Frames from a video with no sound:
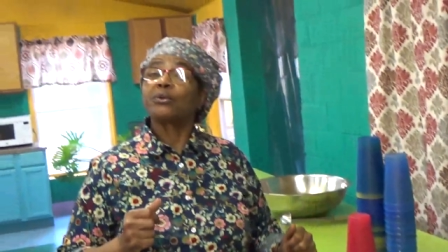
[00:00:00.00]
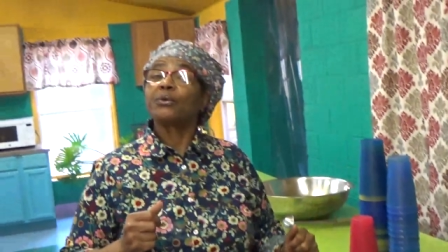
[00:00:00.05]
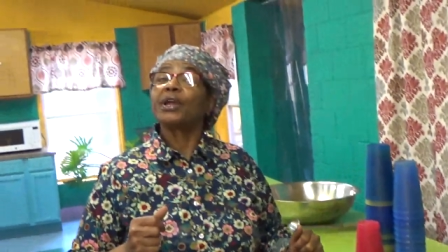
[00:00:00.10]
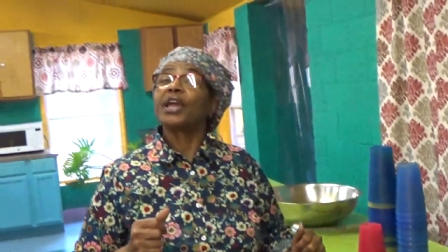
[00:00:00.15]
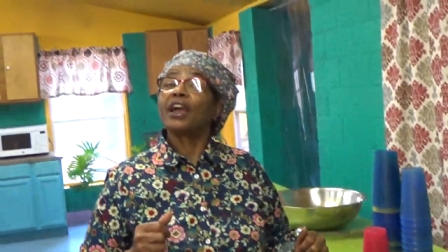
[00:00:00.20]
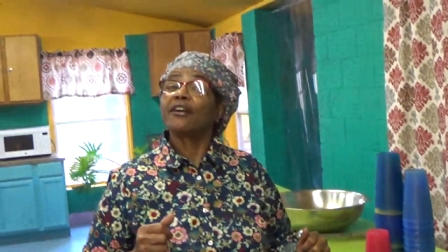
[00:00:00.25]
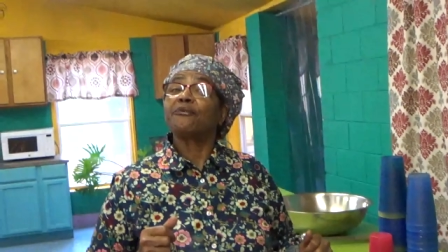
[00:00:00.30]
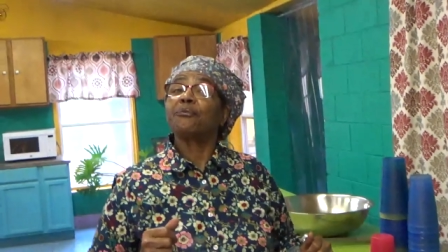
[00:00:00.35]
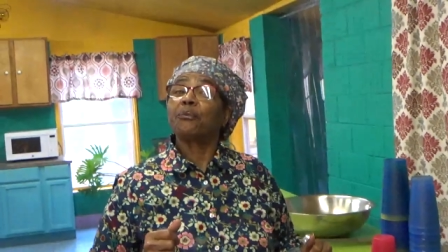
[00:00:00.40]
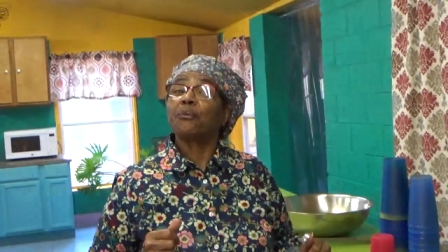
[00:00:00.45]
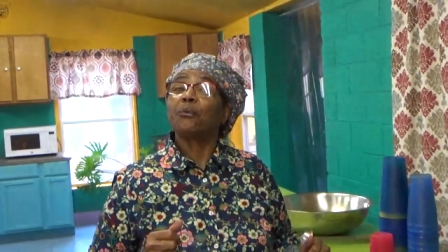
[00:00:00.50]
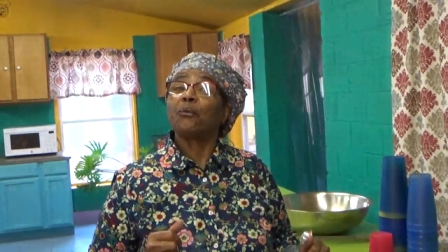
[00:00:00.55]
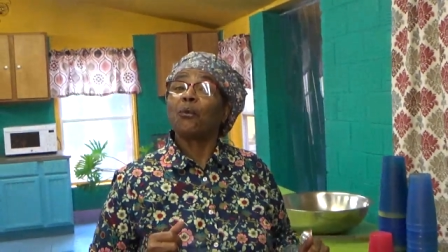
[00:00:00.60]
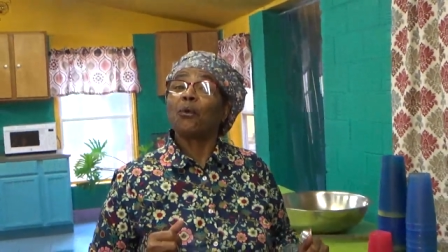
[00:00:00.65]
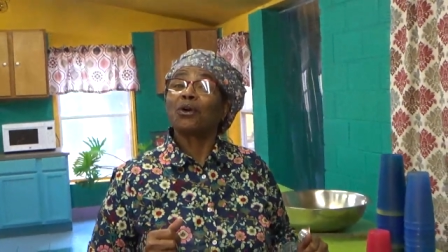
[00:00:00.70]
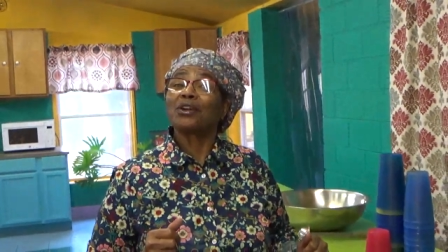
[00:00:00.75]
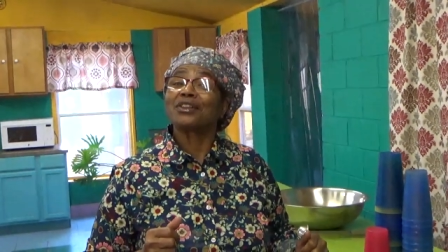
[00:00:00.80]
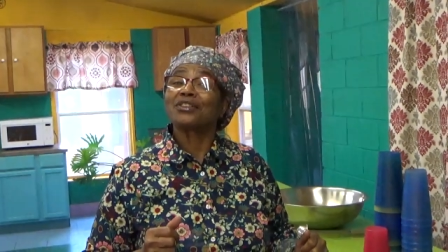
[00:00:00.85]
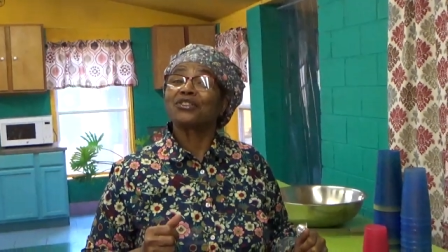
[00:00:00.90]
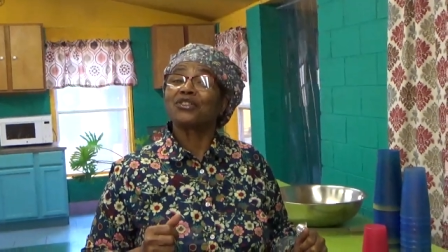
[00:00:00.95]
We have
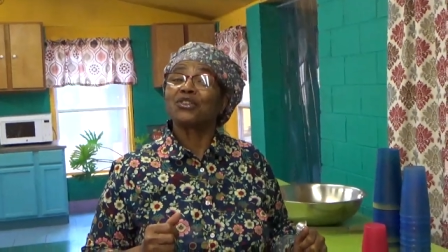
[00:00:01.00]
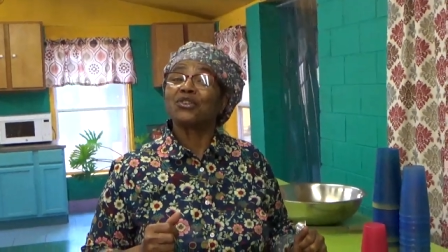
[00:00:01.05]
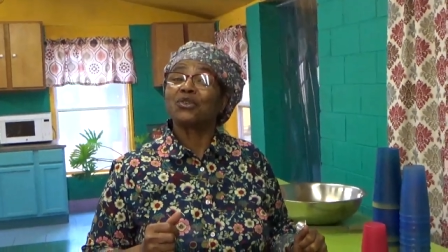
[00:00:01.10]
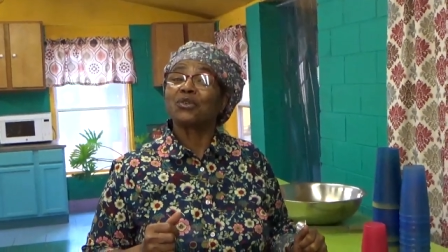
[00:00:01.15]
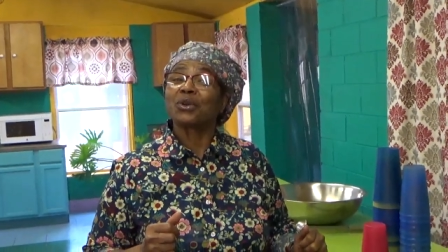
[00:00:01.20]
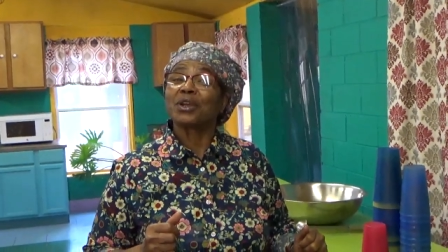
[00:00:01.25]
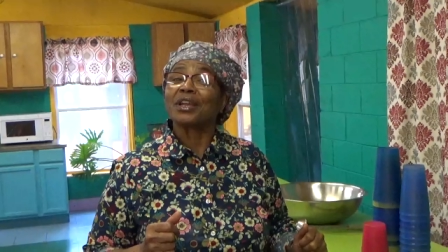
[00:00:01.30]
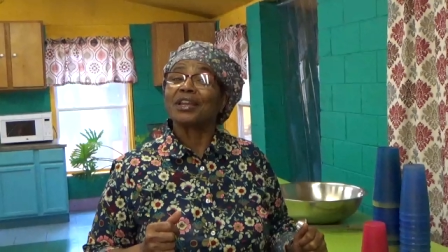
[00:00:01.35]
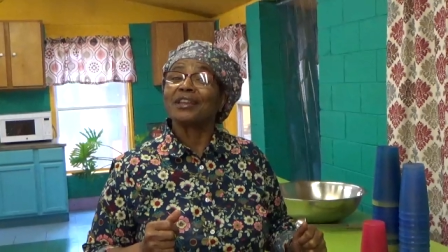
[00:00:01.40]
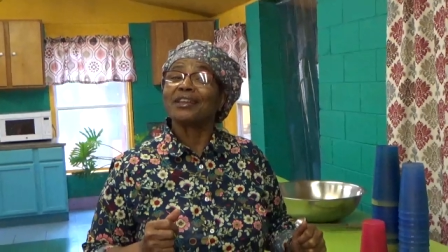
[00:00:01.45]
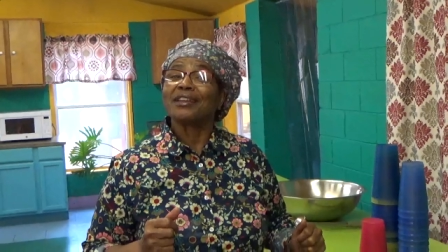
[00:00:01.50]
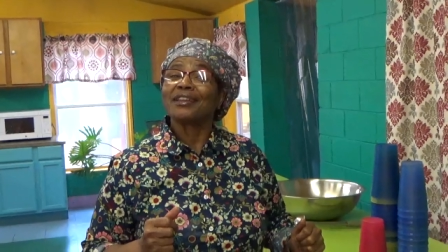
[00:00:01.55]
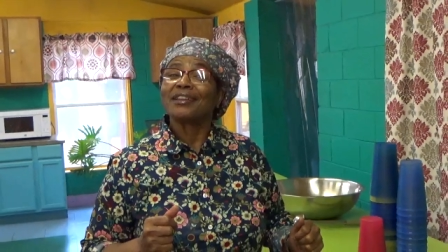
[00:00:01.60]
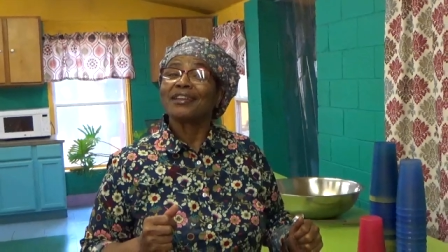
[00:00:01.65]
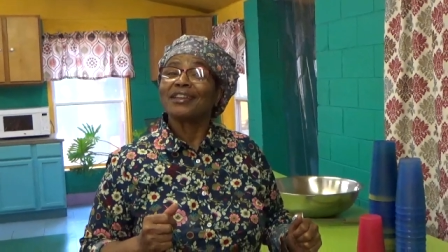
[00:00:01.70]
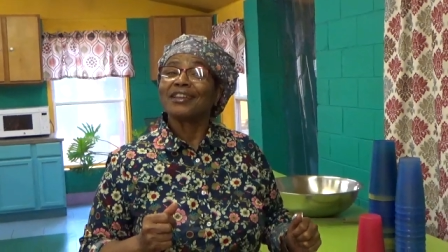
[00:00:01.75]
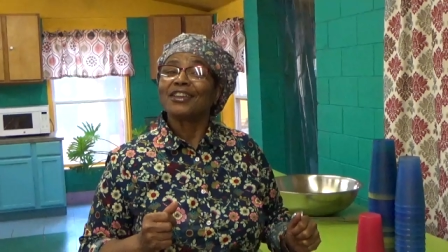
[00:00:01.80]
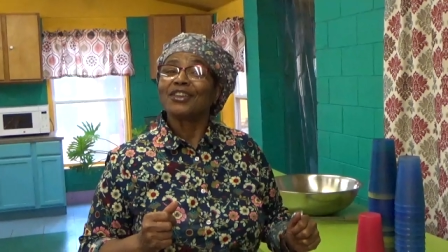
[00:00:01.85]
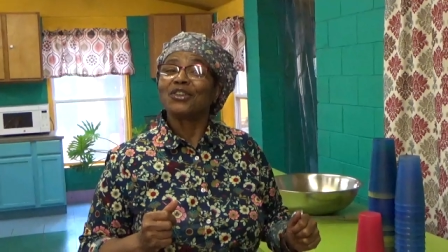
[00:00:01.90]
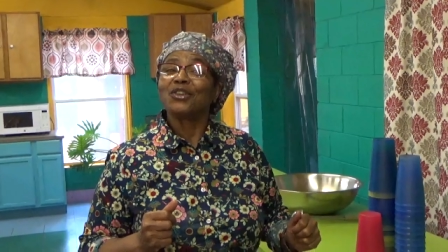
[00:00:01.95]
water to drink.
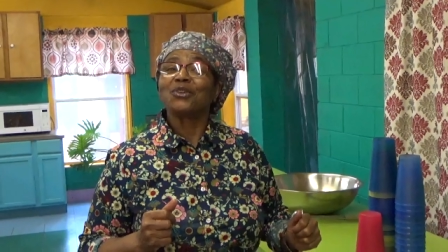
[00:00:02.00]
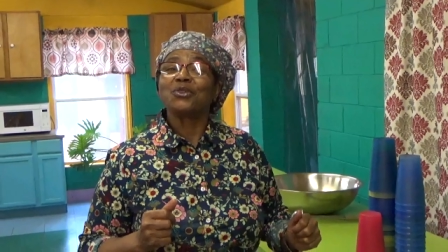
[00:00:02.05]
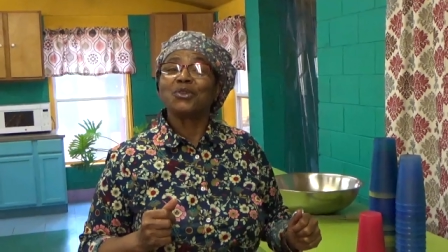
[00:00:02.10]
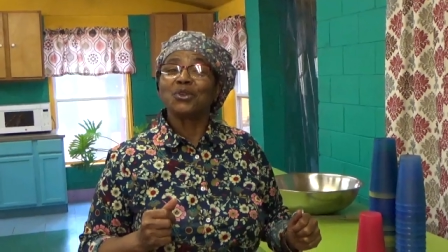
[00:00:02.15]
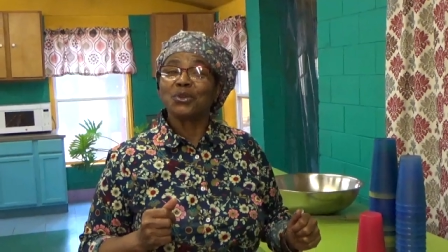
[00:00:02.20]
You